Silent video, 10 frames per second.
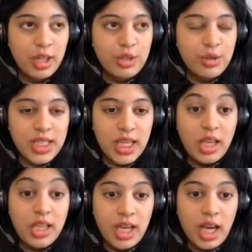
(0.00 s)
to say,
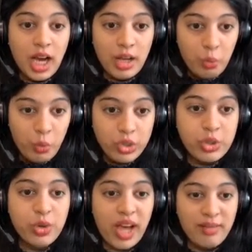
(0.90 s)
yeah, I want
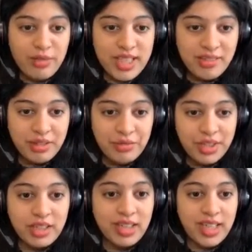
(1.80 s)
to have a seven-figure,